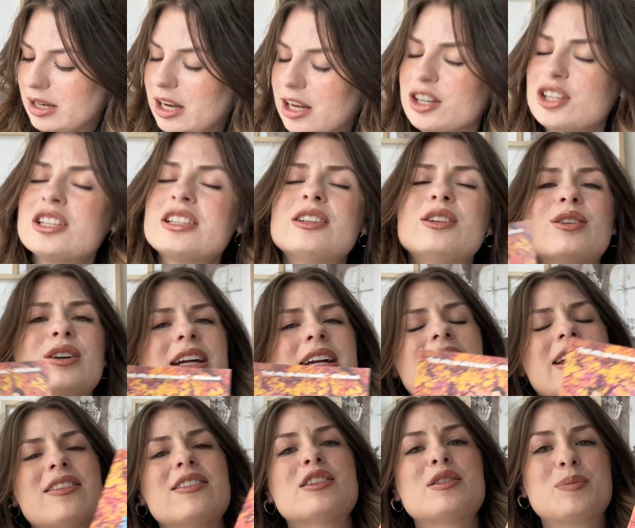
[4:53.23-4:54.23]
just looking
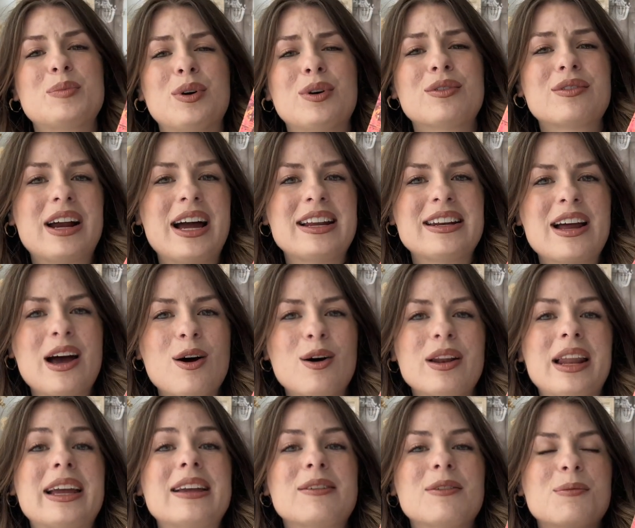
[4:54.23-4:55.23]
at this book right now,
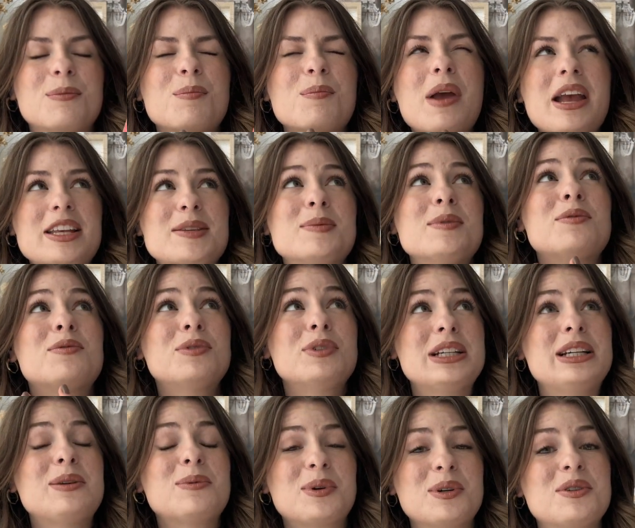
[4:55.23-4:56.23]
like makes me
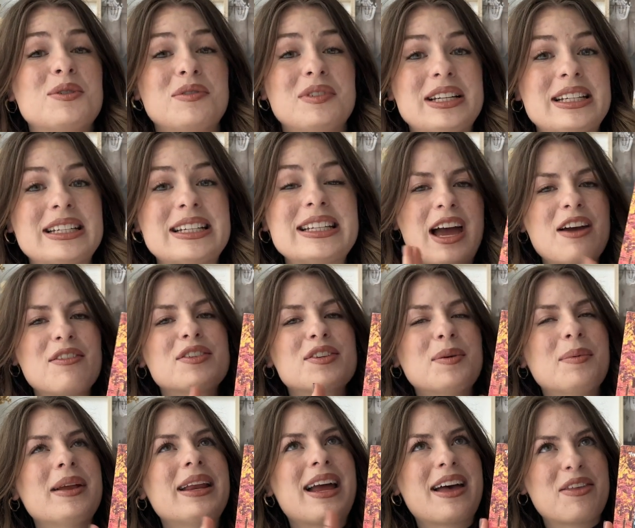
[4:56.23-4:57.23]
really want to read it. I have so
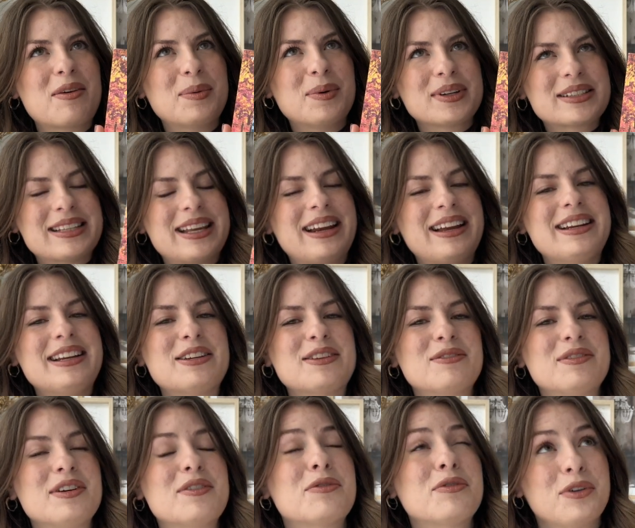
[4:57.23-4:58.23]
many other books that I need to
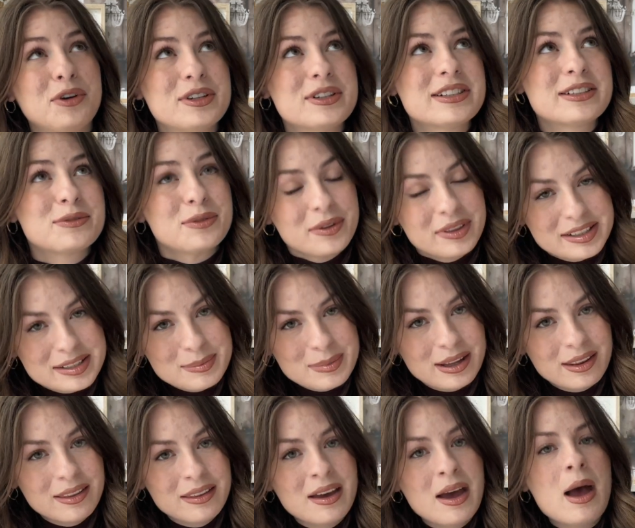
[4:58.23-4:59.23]
read first for this
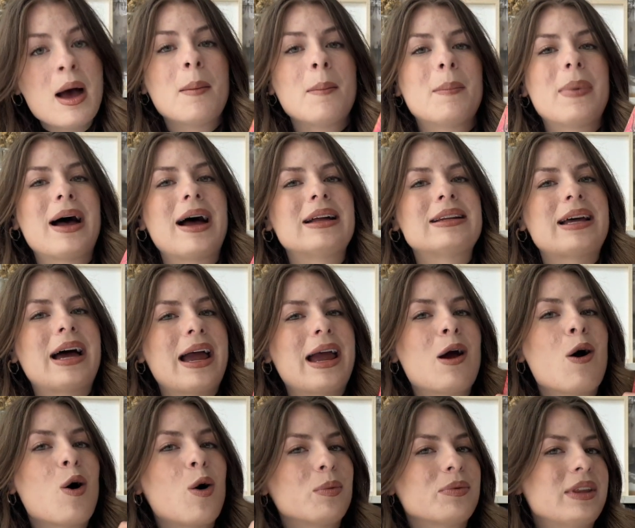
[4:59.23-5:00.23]
month, but I
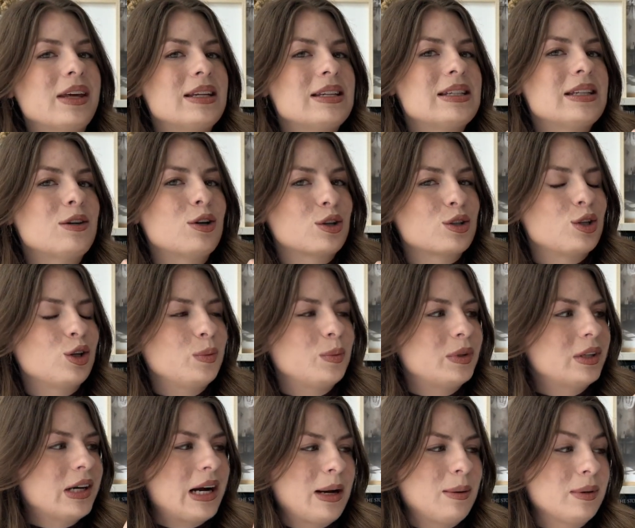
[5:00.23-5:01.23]
hope that in
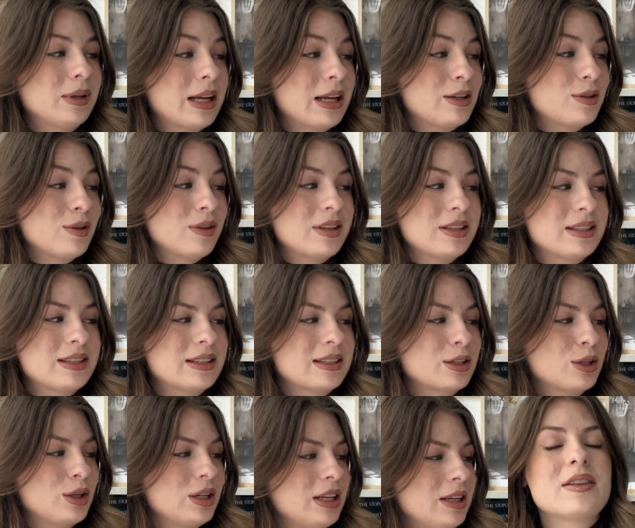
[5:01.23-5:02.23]
October I will get to this
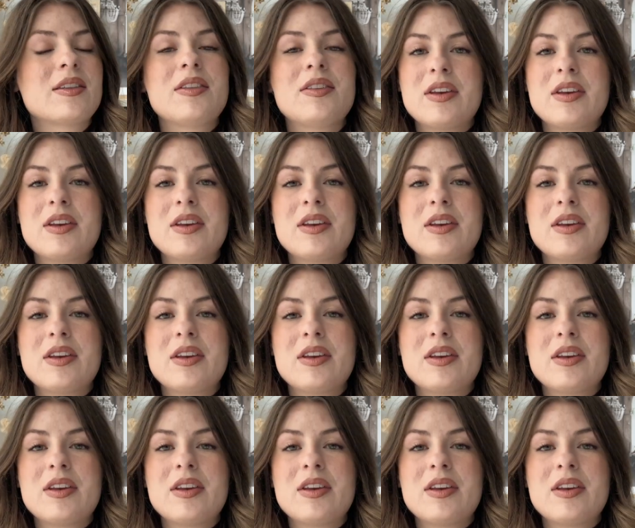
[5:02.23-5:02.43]
goodie. Then